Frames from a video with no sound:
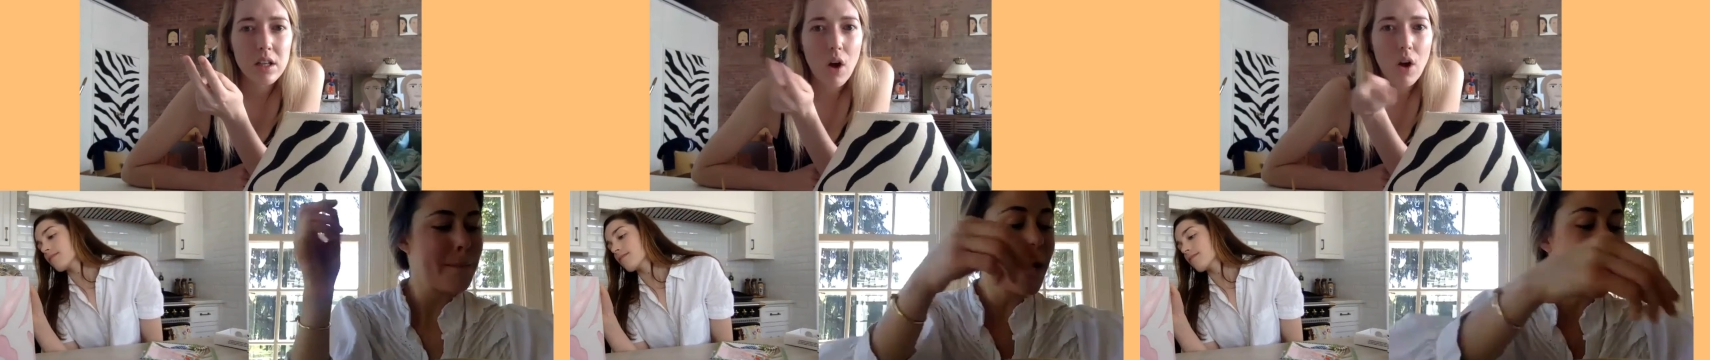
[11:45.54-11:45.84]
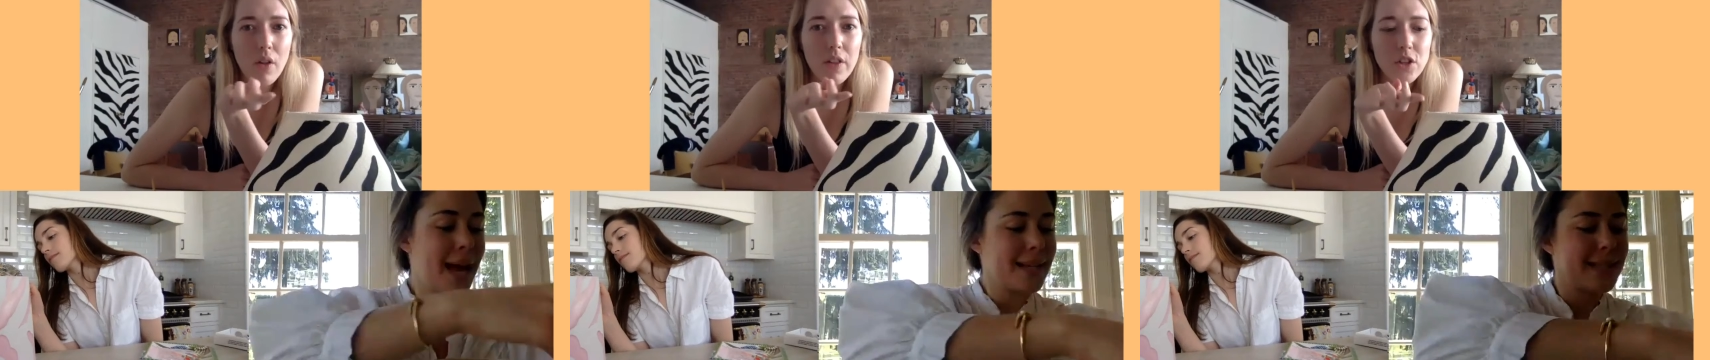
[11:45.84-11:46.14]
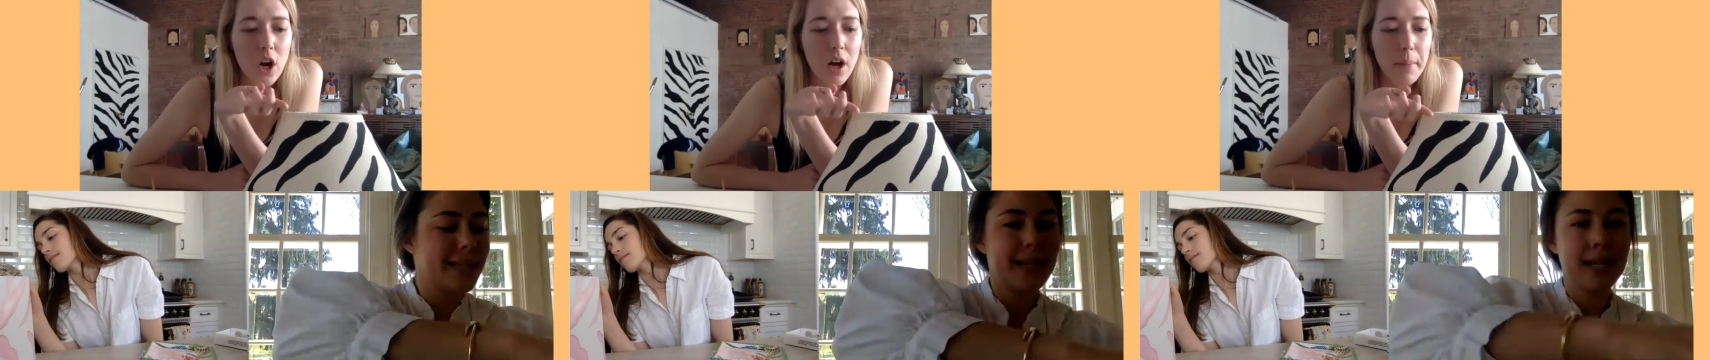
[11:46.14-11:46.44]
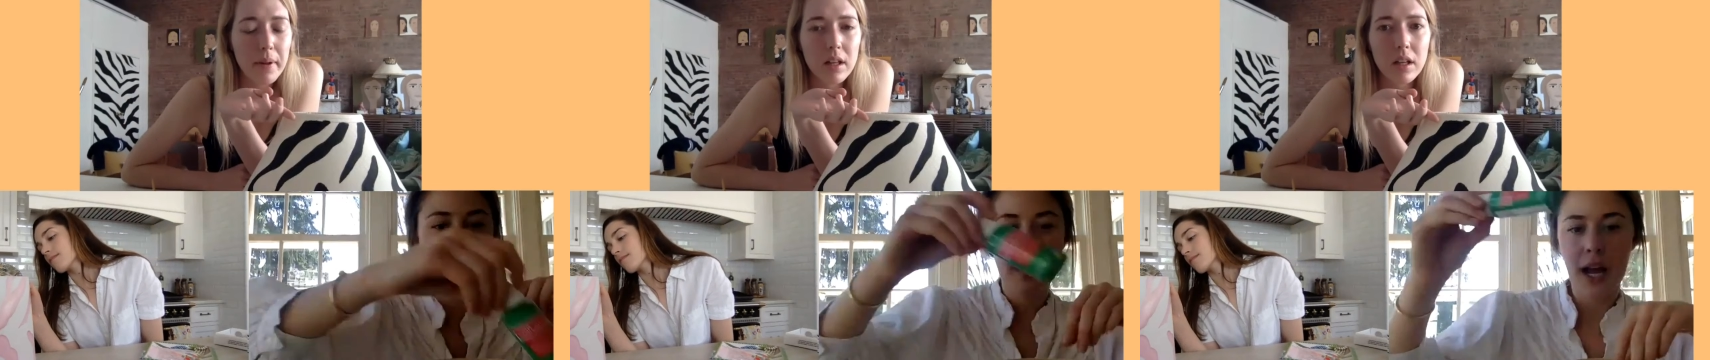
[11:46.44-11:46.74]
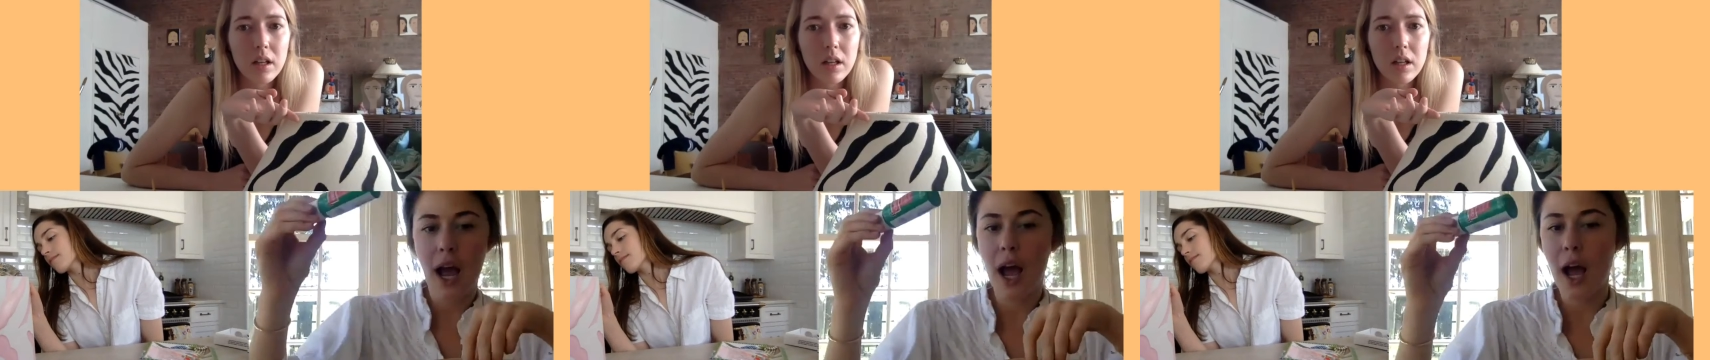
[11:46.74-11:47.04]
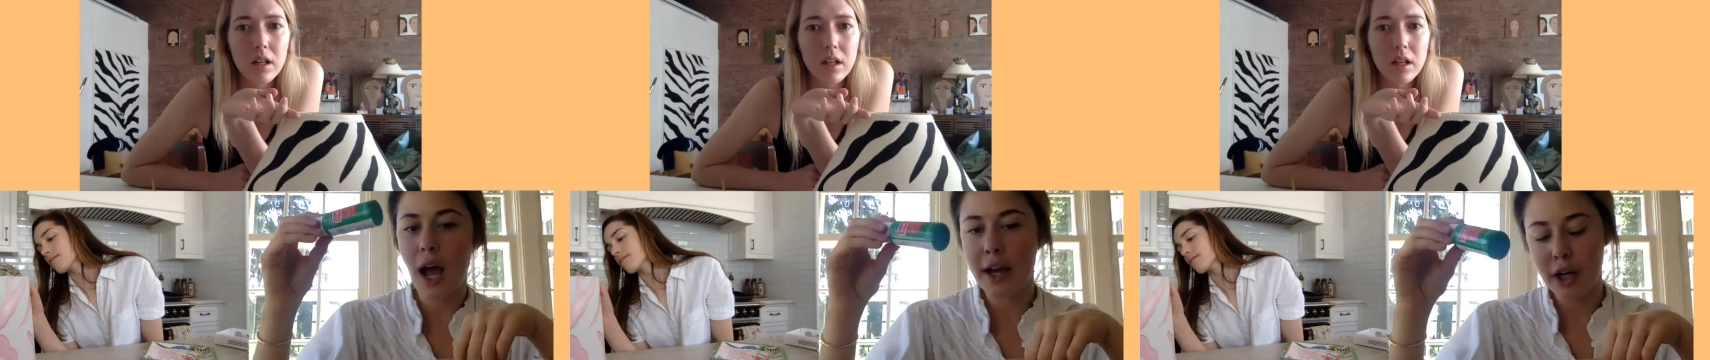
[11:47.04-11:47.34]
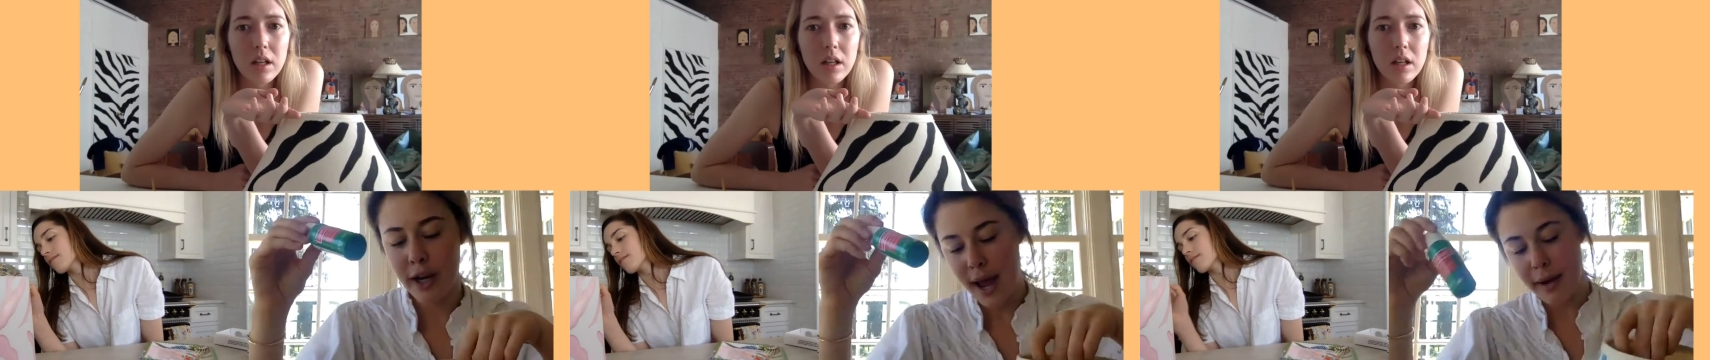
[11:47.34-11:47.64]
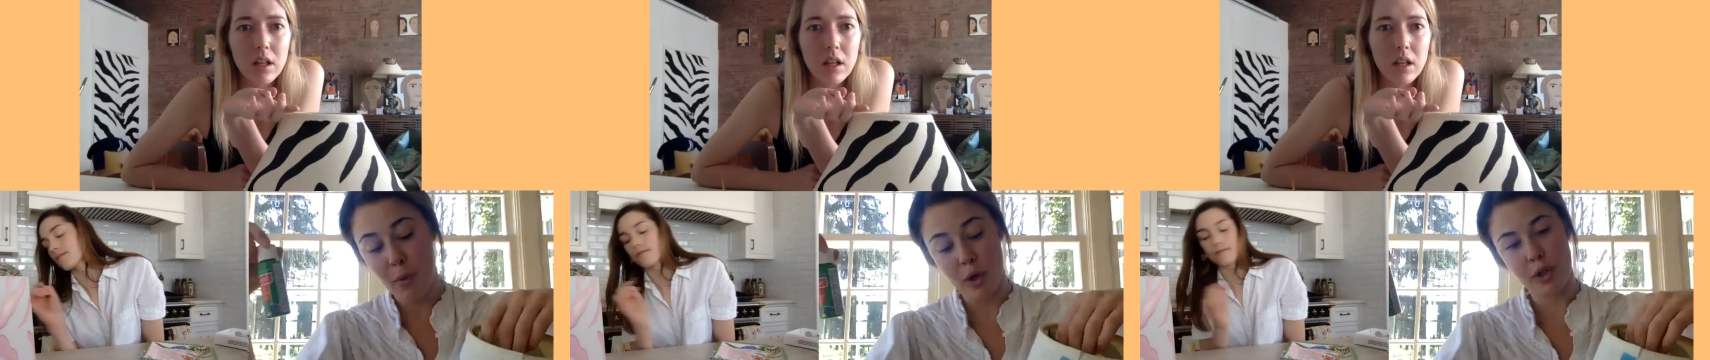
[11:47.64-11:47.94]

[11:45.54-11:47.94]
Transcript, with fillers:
Speaker 1: but I could add